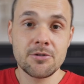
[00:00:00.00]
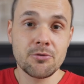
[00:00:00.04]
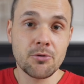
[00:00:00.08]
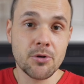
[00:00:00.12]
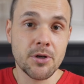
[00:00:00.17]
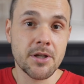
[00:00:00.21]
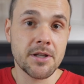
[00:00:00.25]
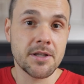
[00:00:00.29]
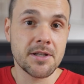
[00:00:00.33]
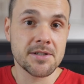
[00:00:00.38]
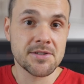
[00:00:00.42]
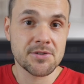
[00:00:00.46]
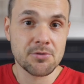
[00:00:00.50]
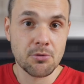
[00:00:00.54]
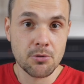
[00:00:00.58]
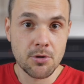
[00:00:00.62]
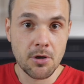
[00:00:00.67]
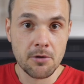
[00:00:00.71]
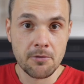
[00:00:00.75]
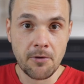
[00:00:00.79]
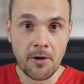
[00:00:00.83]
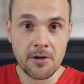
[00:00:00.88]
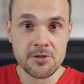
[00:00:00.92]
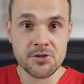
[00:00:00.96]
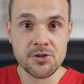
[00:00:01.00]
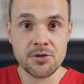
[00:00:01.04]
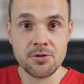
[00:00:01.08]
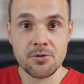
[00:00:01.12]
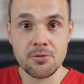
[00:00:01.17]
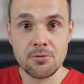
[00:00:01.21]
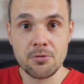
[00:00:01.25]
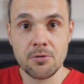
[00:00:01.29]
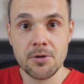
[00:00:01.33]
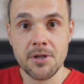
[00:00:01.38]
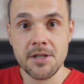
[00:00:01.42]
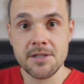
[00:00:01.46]
you need the studio version
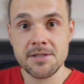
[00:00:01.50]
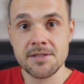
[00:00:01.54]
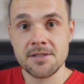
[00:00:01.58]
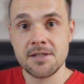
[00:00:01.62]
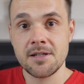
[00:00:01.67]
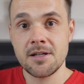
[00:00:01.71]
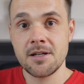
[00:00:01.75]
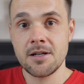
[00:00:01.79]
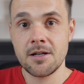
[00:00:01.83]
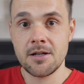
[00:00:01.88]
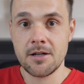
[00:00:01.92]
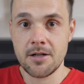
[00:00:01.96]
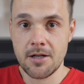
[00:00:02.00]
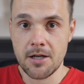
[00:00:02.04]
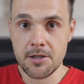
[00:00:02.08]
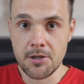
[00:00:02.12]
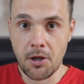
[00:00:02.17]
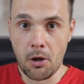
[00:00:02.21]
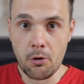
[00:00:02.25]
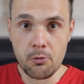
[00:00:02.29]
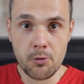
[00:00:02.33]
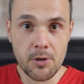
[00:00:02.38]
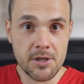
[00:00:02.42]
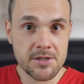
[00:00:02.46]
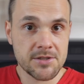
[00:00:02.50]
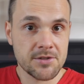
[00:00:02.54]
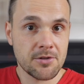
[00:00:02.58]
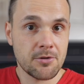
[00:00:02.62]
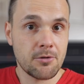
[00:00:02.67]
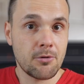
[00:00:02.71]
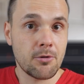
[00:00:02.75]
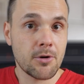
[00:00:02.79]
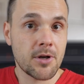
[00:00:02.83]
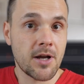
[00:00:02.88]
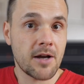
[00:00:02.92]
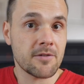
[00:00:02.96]
to do this, otherwise
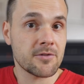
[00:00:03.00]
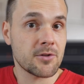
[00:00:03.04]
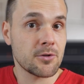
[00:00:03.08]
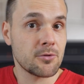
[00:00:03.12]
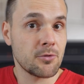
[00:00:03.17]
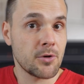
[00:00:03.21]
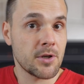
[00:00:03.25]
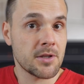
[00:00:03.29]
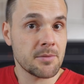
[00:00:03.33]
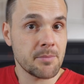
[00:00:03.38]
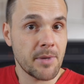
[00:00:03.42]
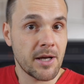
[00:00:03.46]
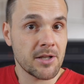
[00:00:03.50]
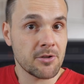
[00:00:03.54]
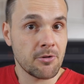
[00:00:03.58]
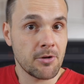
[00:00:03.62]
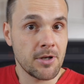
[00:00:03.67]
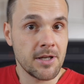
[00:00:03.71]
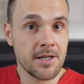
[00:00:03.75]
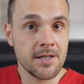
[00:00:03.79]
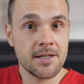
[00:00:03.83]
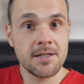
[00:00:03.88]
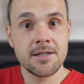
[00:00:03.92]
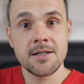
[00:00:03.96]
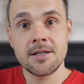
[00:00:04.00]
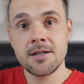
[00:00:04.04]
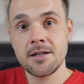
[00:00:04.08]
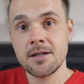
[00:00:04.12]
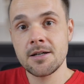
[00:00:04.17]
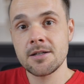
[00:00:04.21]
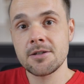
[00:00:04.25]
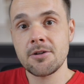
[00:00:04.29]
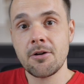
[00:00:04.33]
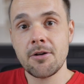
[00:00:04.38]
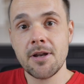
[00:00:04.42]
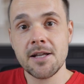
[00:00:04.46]
you'll have to do it manually.
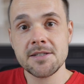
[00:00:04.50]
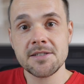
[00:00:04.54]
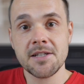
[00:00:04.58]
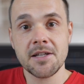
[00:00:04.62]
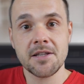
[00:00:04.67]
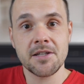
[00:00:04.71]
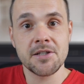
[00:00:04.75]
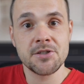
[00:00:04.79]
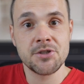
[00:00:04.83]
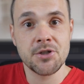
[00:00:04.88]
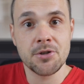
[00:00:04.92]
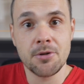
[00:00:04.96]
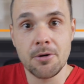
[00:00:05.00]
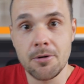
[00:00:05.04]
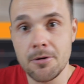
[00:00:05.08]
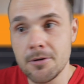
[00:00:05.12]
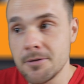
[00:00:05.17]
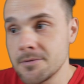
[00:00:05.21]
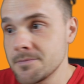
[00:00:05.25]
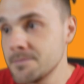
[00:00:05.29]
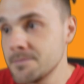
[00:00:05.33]
Now let's get digital.